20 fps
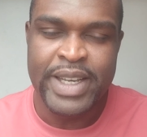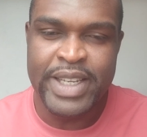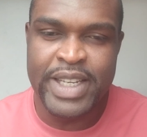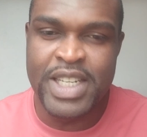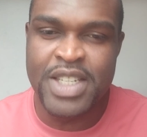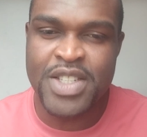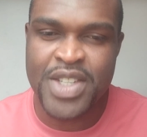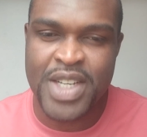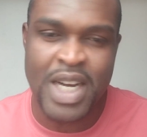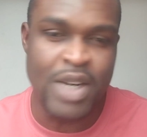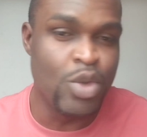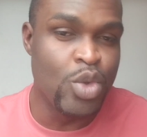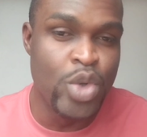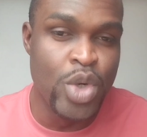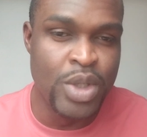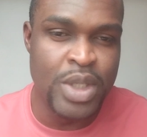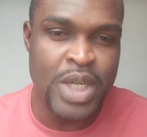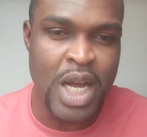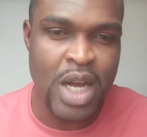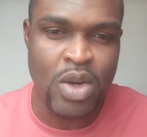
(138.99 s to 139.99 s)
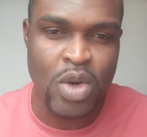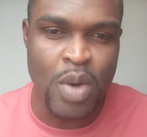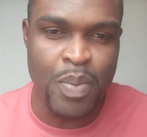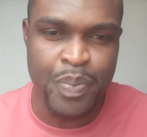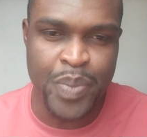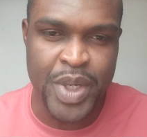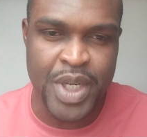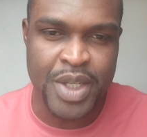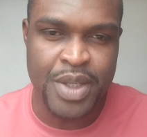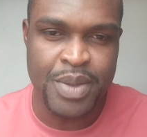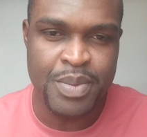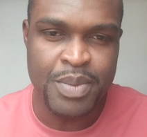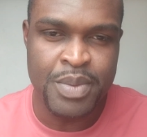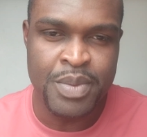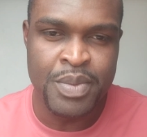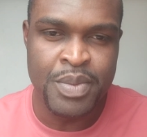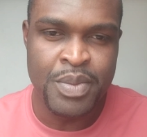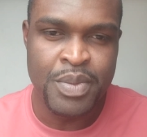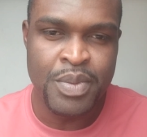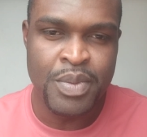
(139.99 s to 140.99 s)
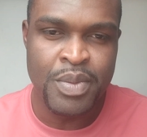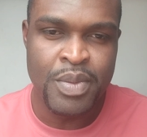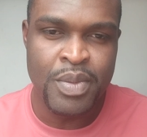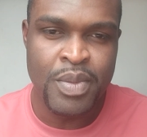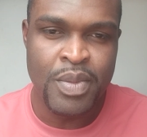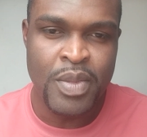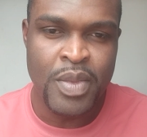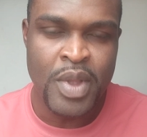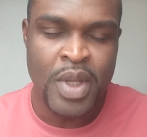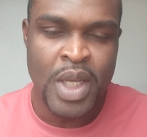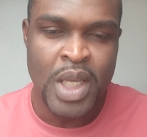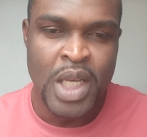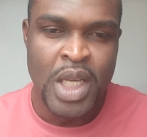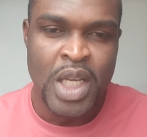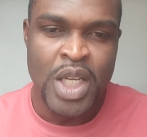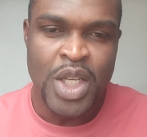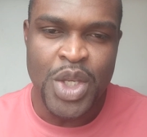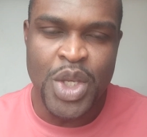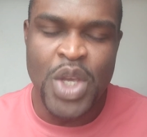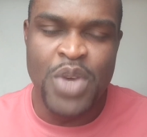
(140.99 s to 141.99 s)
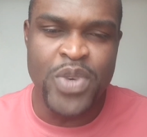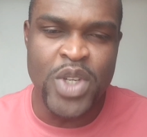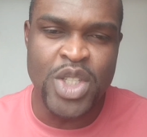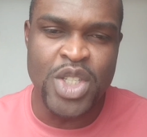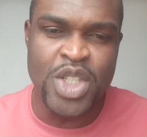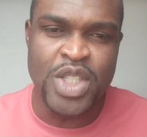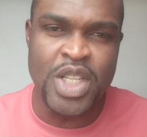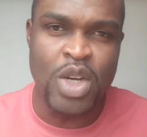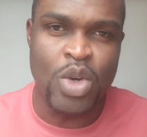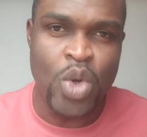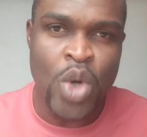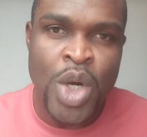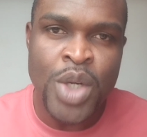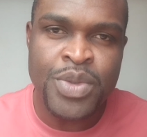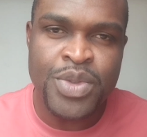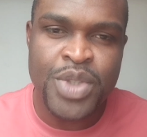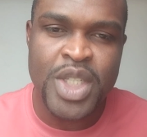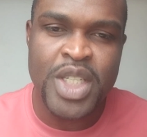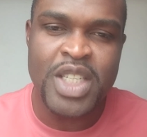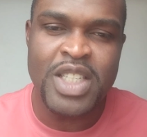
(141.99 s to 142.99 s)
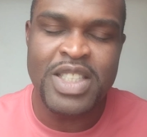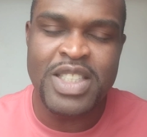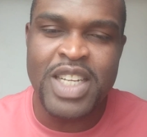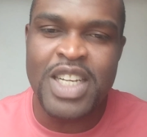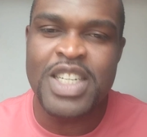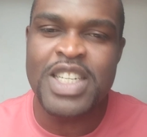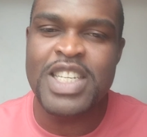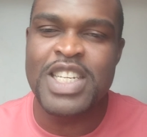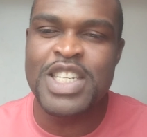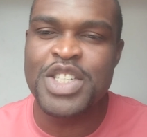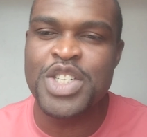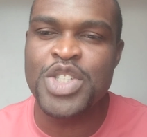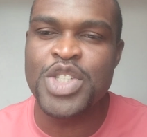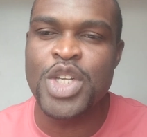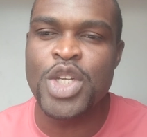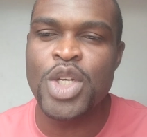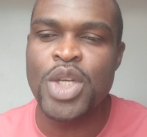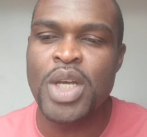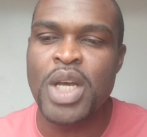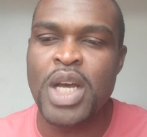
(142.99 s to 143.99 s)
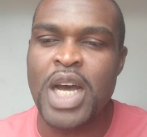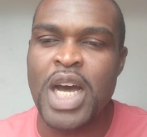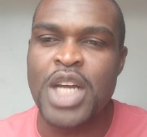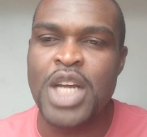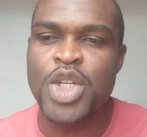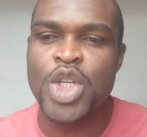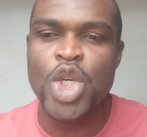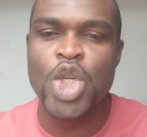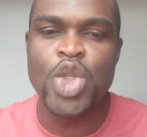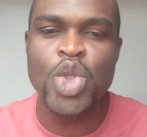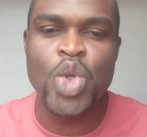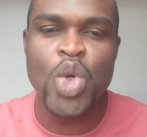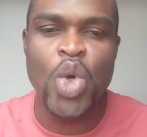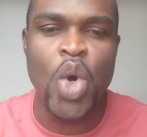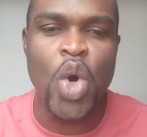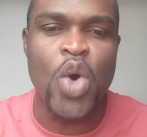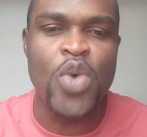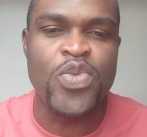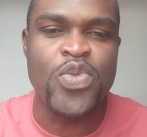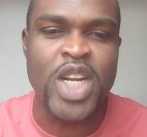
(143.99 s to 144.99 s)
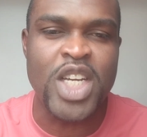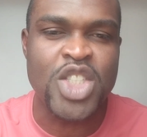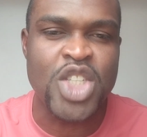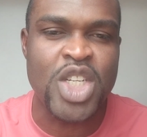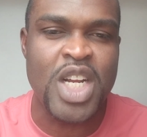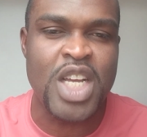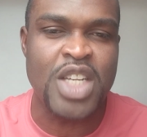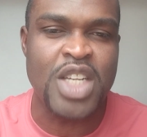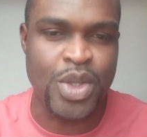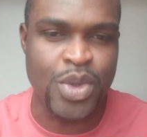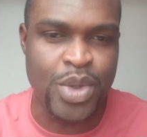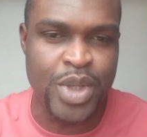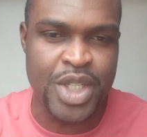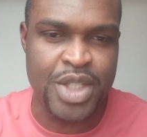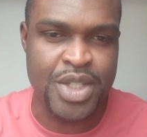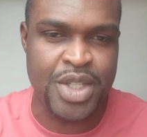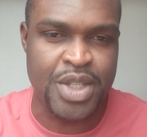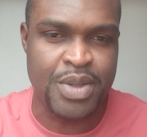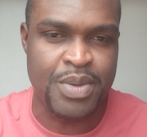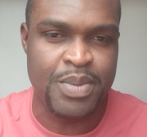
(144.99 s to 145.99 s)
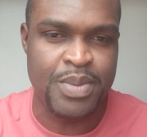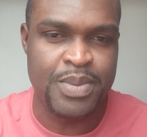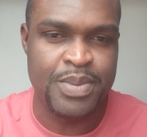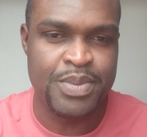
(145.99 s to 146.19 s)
It can ruin that company. If it is a country, then it is an issue of national security.